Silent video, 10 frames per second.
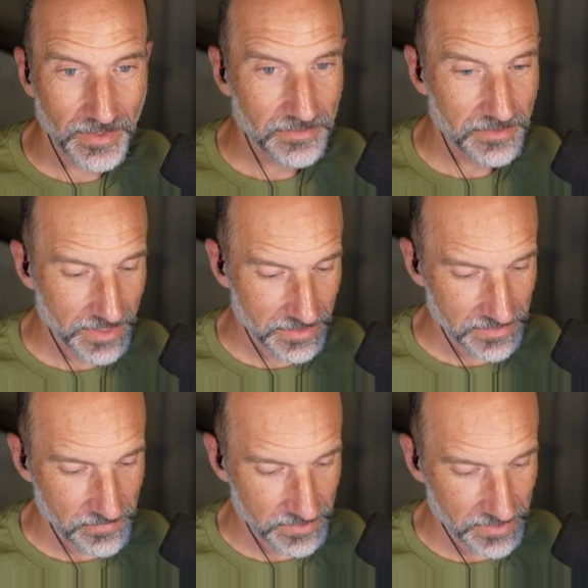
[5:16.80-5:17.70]
So you're going to
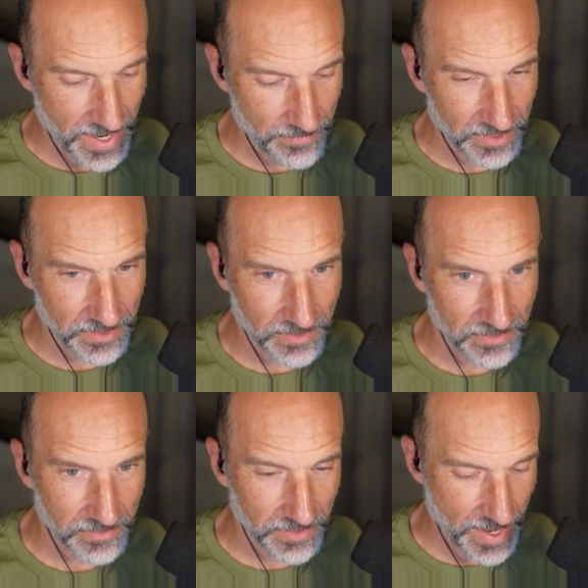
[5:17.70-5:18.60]
see what's happening
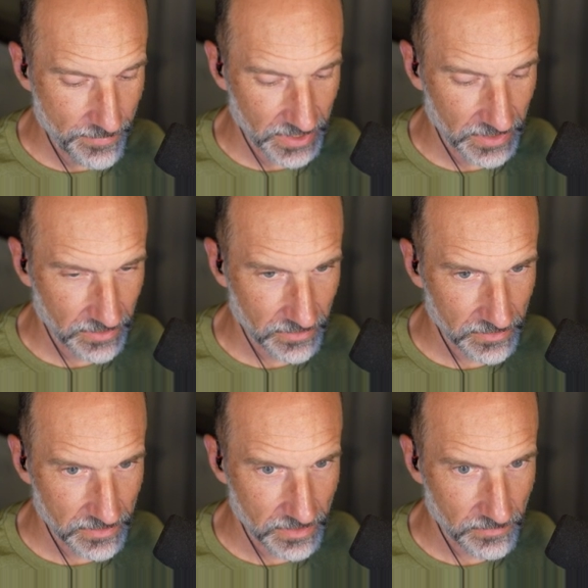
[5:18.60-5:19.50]

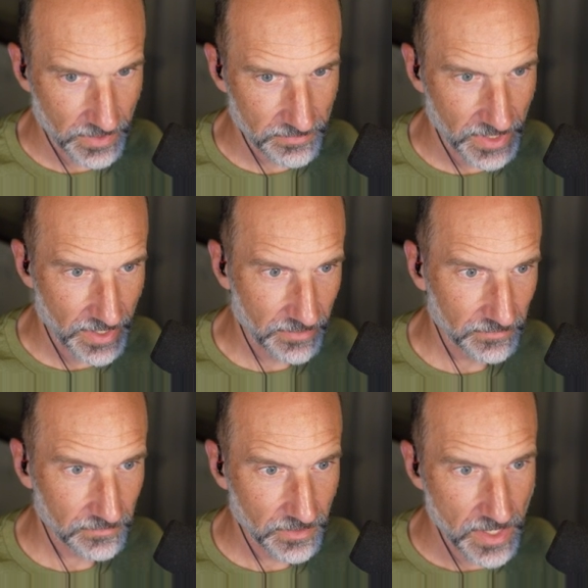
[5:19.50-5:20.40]
here. You can probably
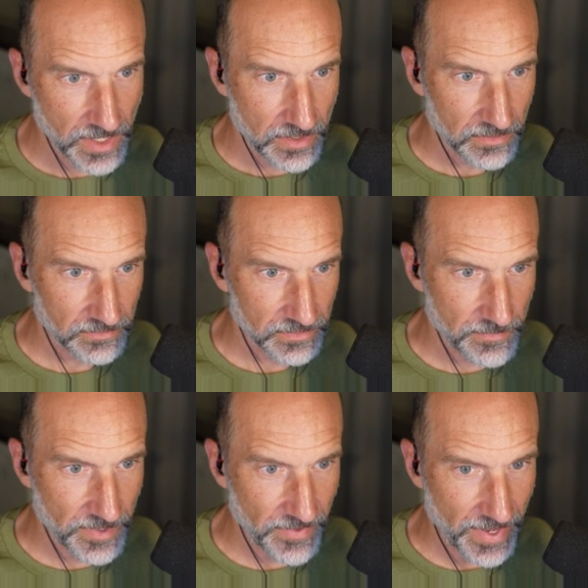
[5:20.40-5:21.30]
guess. The
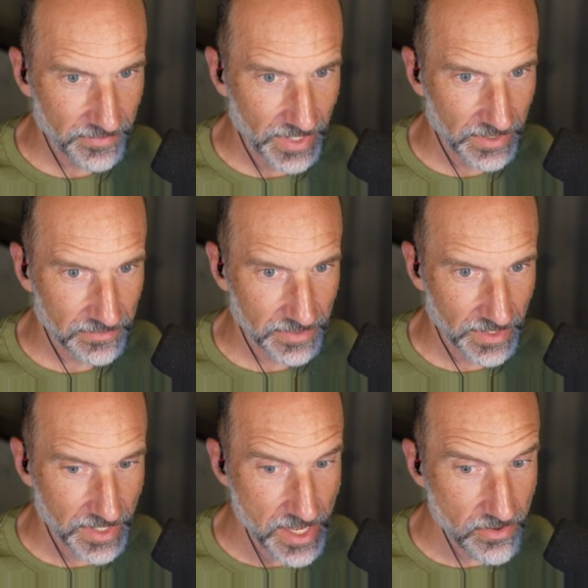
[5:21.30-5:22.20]
sum of
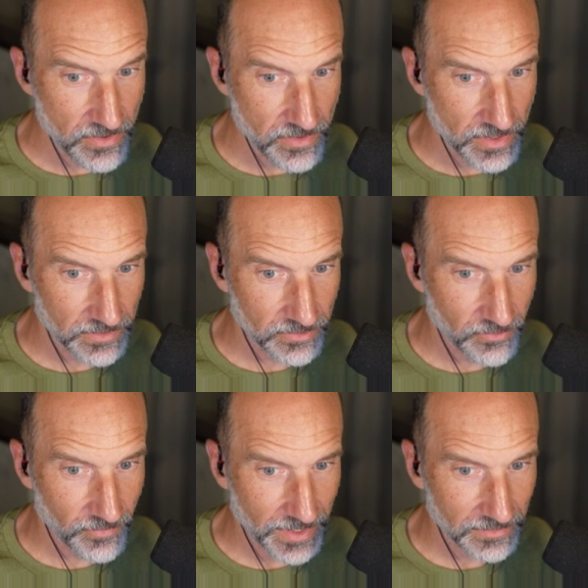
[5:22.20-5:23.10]
Afghanistan here is
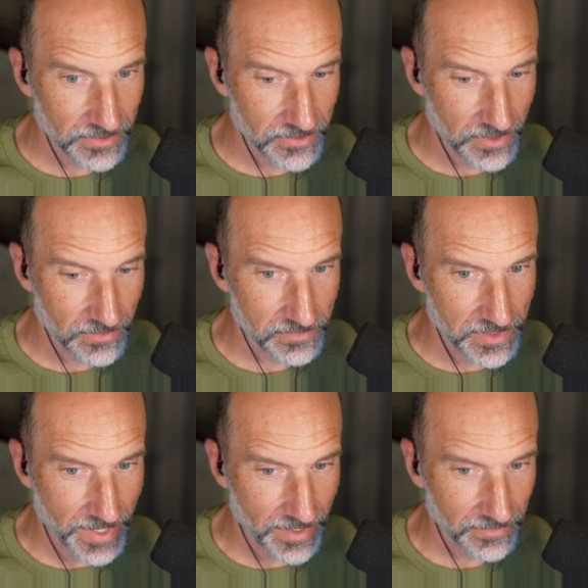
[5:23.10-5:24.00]
correctly shown
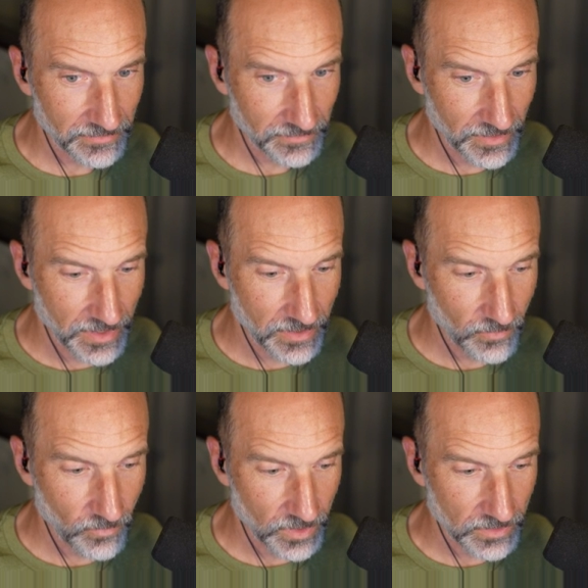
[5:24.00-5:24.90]
as
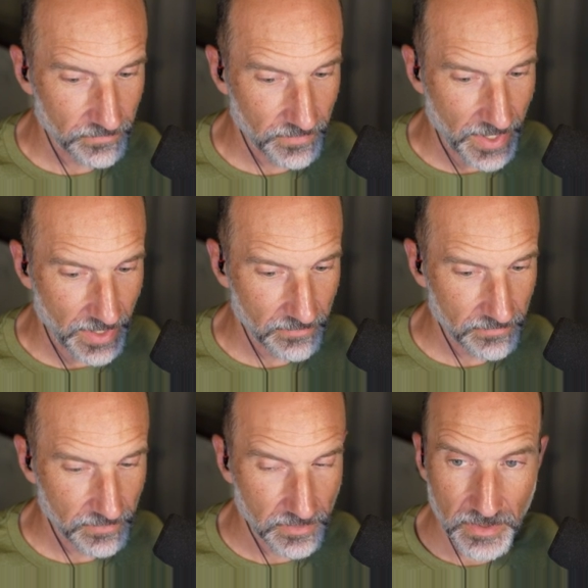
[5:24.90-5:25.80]
105.